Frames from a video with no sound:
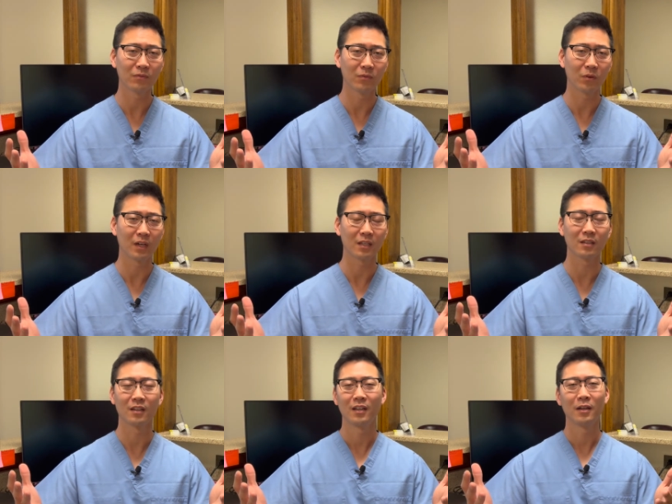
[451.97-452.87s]
for
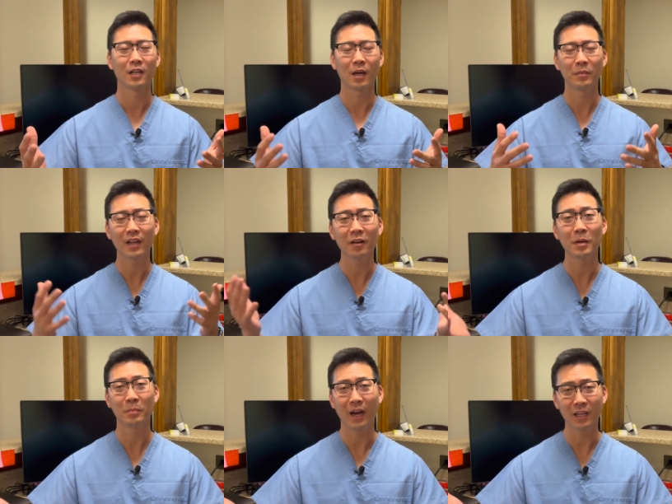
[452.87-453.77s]
and coming out of
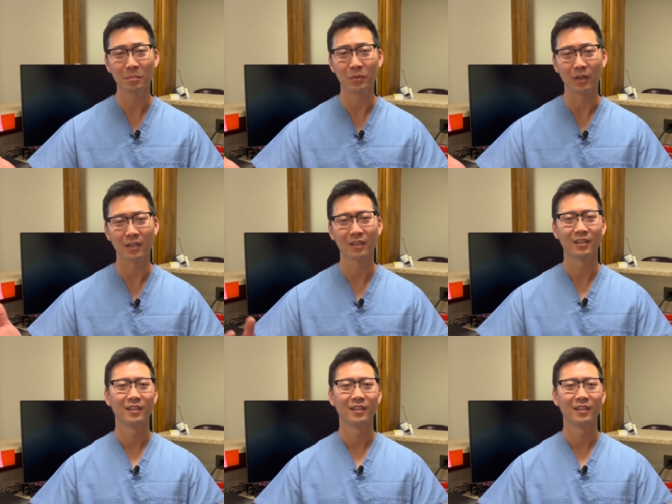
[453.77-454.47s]
my pocketbook?